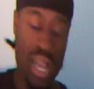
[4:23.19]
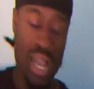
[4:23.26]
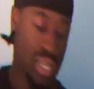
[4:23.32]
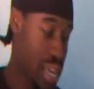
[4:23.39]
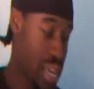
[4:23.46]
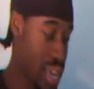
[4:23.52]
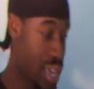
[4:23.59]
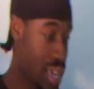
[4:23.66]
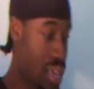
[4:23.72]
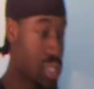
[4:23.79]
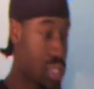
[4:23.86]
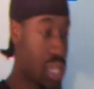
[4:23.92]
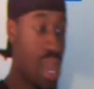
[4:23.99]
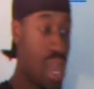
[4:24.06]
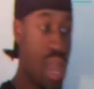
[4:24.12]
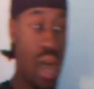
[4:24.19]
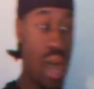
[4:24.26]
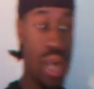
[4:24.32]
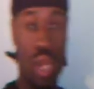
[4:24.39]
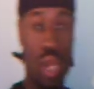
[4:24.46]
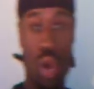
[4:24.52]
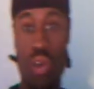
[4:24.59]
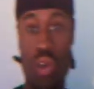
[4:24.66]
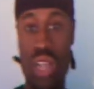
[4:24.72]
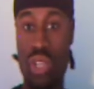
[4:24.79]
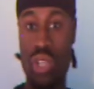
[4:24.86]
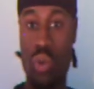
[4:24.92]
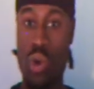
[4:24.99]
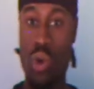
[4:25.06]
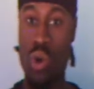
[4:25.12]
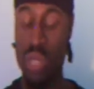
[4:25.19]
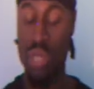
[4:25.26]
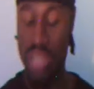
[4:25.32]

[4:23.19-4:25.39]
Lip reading: it's like it gives the rest of the world,